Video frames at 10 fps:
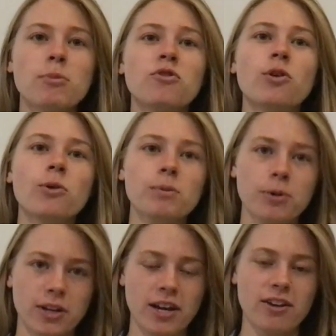before we
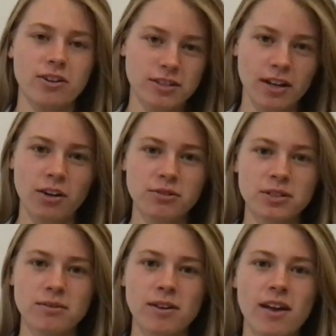put it in
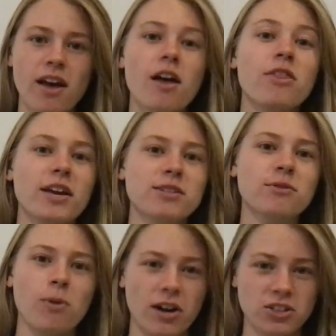ourselves. Thanks
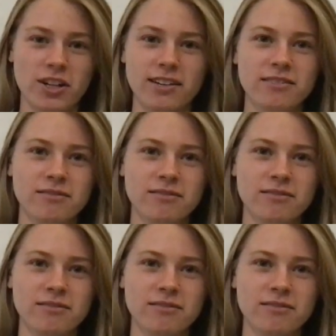for watching.